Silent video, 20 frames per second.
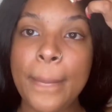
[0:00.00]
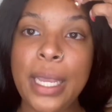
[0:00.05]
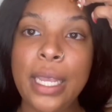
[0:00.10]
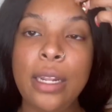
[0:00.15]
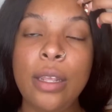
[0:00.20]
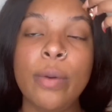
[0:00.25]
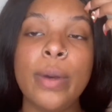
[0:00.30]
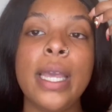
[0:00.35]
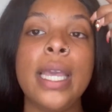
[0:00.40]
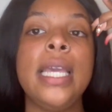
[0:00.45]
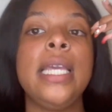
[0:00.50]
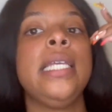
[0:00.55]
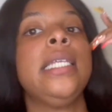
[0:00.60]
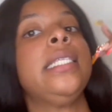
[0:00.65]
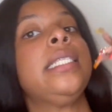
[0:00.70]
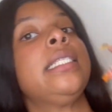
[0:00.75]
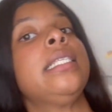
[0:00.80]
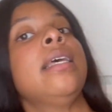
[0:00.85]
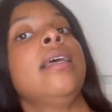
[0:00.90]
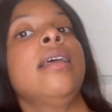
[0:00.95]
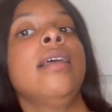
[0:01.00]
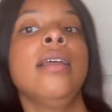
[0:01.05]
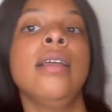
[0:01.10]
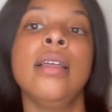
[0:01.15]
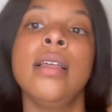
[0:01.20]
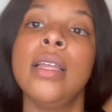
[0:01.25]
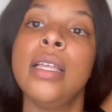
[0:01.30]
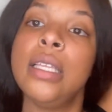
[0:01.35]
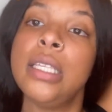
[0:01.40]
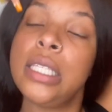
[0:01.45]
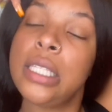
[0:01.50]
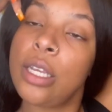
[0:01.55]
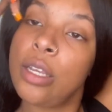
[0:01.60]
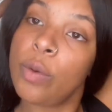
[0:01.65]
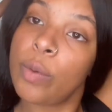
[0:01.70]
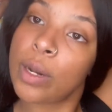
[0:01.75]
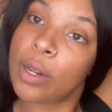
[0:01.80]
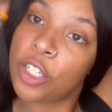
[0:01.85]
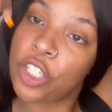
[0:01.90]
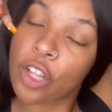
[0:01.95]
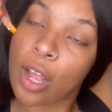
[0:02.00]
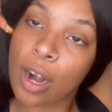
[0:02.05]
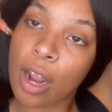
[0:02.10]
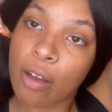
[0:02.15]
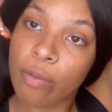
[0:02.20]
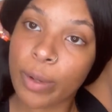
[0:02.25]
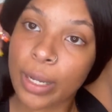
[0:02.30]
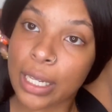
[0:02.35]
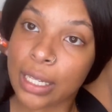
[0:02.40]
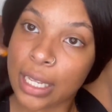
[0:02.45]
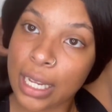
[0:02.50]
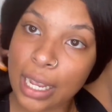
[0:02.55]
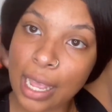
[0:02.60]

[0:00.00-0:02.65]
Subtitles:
anyways, so you want to start off with clean